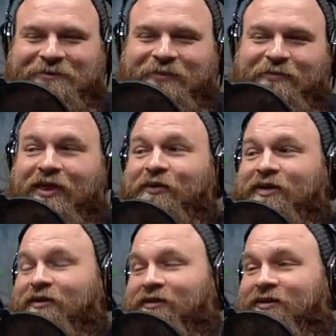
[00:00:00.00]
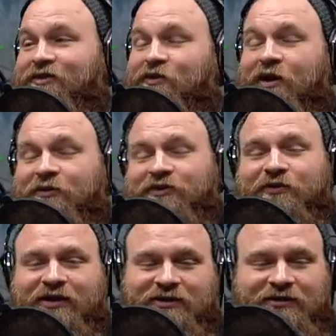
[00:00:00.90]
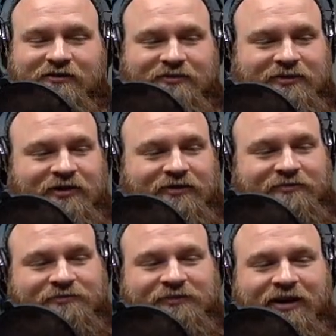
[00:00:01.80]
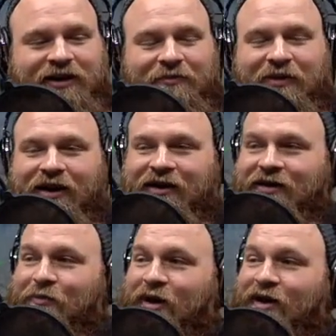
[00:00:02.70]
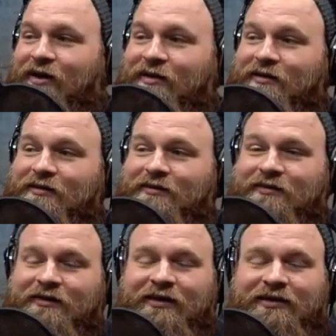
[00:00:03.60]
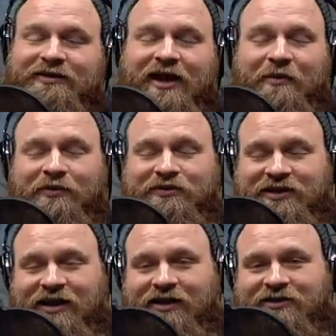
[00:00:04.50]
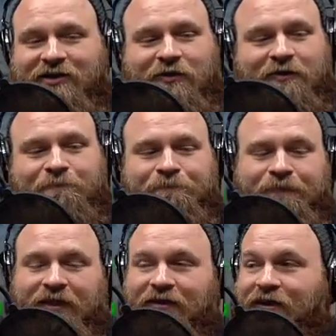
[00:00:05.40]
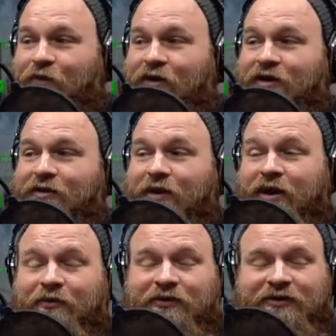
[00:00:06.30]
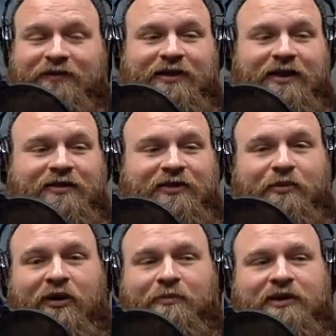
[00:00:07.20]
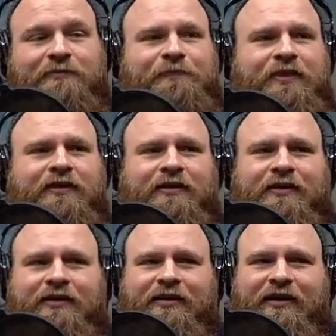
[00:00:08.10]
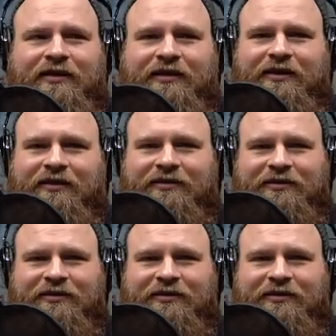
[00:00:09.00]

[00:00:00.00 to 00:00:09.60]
By the way, the chihuahua was a rescue, so I ended up buying it. At the time, I was dating someone, and they wanted a pet. We were living together in an apartment, and I